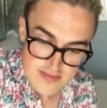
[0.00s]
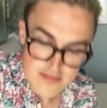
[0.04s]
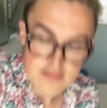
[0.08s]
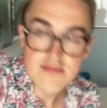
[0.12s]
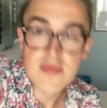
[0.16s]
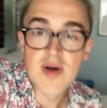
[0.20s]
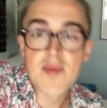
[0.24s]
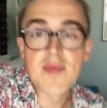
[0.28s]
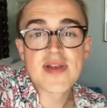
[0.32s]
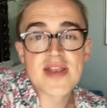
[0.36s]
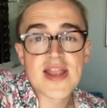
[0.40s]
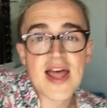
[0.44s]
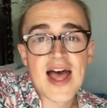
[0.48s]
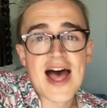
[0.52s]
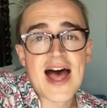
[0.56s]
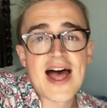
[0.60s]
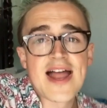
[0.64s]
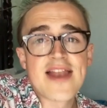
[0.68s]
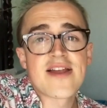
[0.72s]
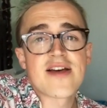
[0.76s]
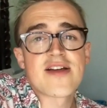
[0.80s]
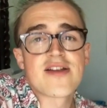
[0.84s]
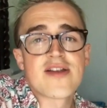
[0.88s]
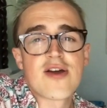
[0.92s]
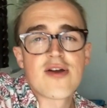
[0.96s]
Mum and
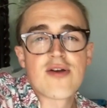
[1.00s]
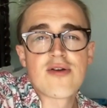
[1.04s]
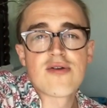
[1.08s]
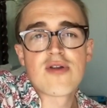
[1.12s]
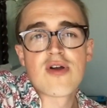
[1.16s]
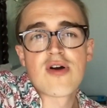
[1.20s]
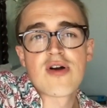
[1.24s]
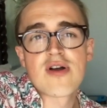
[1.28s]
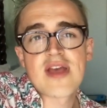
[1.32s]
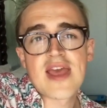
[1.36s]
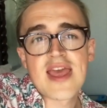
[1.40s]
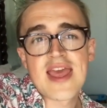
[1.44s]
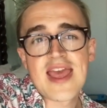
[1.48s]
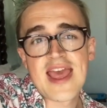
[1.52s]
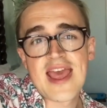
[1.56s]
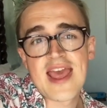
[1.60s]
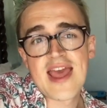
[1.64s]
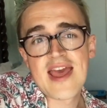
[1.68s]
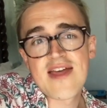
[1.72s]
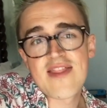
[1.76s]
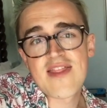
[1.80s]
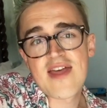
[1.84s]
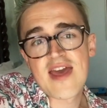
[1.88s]
Dad are no longer here.